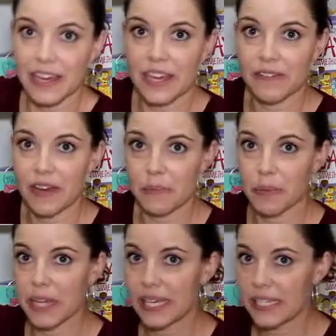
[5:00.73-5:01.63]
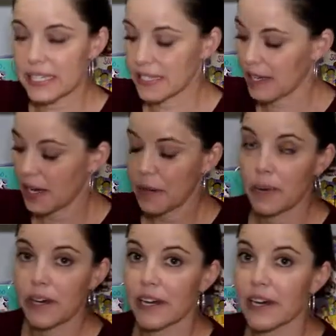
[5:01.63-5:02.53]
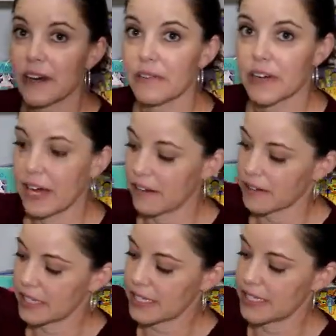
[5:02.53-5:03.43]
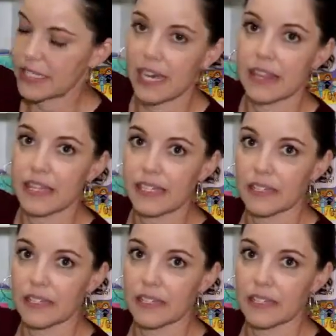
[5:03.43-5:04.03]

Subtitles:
if I place book cover out inside this